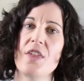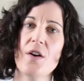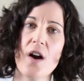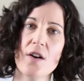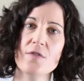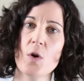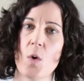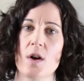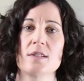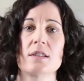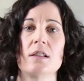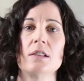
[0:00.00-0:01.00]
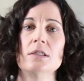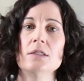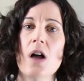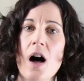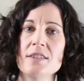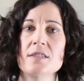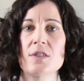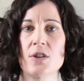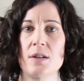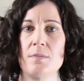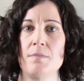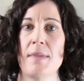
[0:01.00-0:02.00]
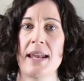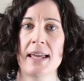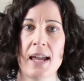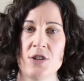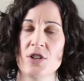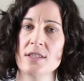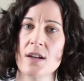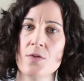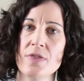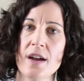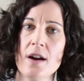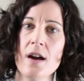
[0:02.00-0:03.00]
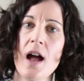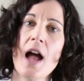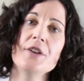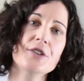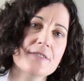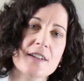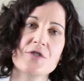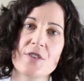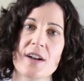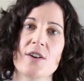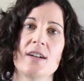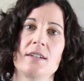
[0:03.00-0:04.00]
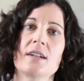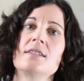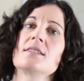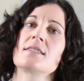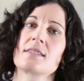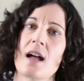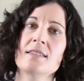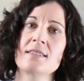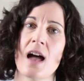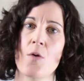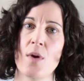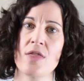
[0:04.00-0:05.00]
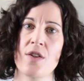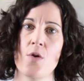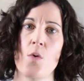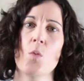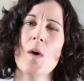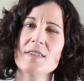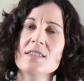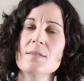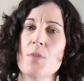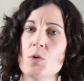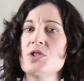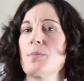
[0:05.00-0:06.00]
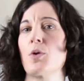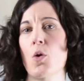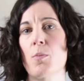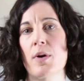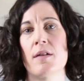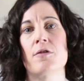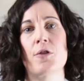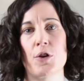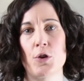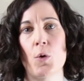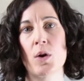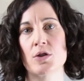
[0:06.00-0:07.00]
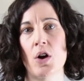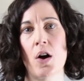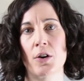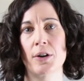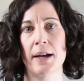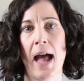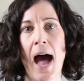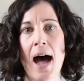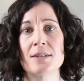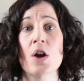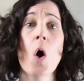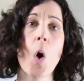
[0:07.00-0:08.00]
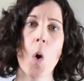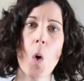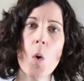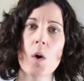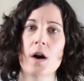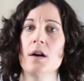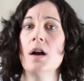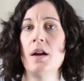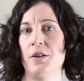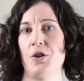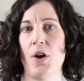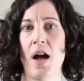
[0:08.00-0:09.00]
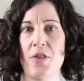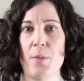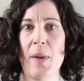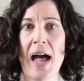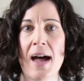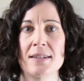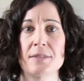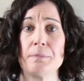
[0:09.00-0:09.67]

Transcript: There are, of course, lots of good medications out there, and your veterinarian can discuss that with you. What's the most appropriate for your dog or cat or your other pet?